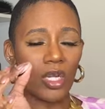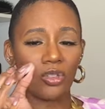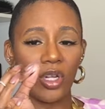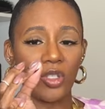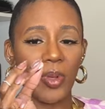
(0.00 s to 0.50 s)

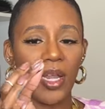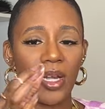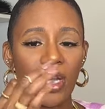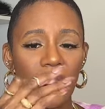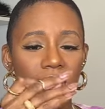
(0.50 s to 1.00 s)
transparent
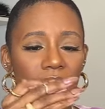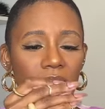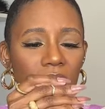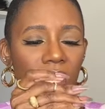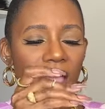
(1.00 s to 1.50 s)
it is
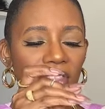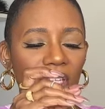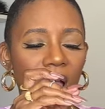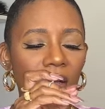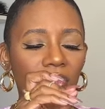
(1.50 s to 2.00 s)
at the
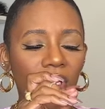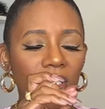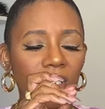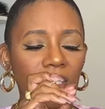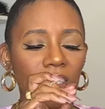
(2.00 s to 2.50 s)
top
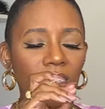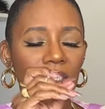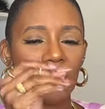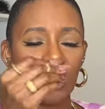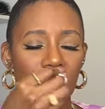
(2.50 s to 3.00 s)
versus
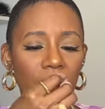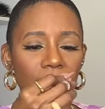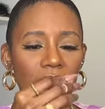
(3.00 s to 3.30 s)
the tip of the